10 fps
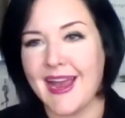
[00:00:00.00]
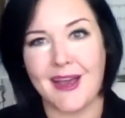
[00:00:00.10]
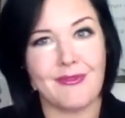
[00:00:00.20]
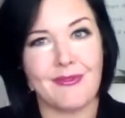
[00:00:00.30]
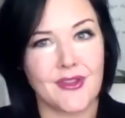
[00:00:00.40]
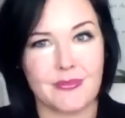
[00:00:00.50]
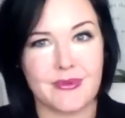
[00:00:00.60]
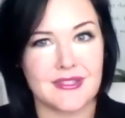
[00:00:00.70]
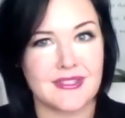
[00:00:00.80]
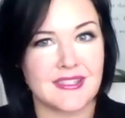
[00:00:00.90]
and every
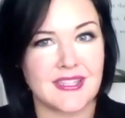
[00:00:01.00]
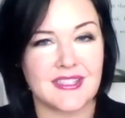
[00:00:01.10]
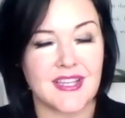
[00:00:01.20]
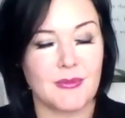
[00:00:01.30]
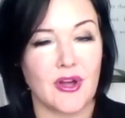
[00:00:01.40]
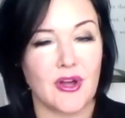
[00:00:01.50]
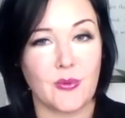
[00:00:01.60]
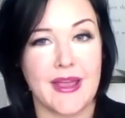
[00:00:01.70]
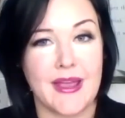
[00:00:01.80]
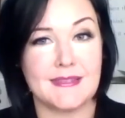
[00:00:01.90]
other business that's come
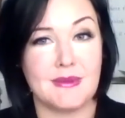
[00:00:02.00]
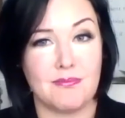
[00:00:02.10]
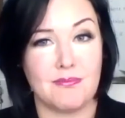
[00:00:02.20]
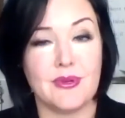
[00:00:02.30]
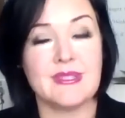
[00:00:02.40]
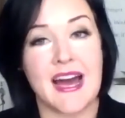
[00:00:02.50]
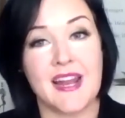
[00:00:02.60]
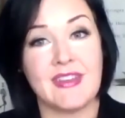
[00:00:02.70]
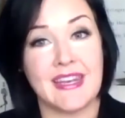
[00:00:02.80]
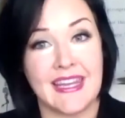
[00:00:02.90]
along the way has been
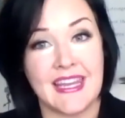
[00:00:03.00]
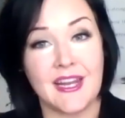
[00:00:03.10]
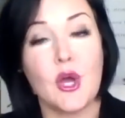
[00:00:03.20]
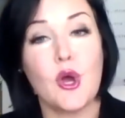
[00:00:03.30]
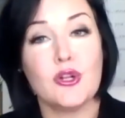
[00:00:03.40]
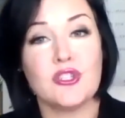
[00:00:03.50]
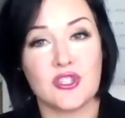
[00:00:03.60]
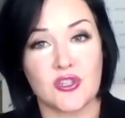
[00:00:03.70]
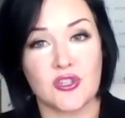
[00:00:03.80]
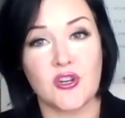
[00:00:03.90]
built out of a need
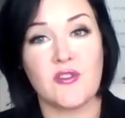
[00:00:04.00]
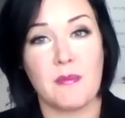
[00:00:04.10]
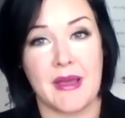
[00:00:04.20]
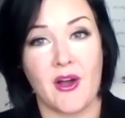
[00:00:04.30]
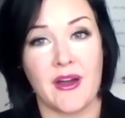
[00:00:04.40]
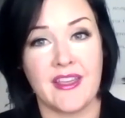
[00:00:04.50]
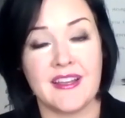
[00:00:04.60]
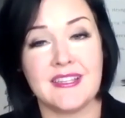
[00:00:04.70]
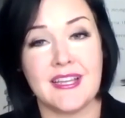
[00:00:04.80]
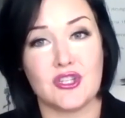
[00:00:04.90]
to serve my
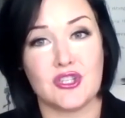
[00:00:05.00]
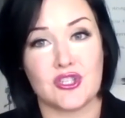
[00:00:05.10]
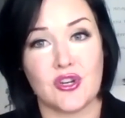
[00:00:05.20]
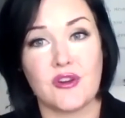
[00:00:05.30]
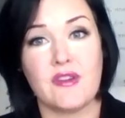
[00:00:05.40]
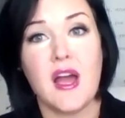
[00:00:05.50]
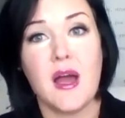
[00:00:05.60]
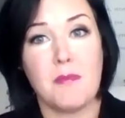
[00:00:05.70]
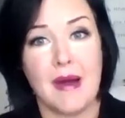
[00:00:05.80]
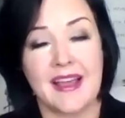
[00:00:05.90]
audience and to
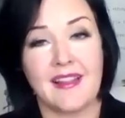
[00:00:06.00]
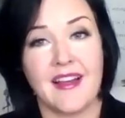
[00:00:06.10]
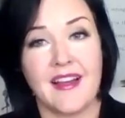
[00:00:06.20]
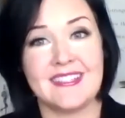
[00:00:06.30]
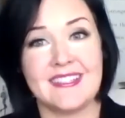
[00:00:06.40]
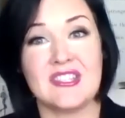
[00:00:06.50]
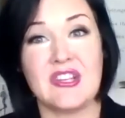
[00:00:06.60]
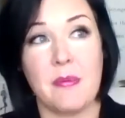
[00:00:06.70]
serve my clients,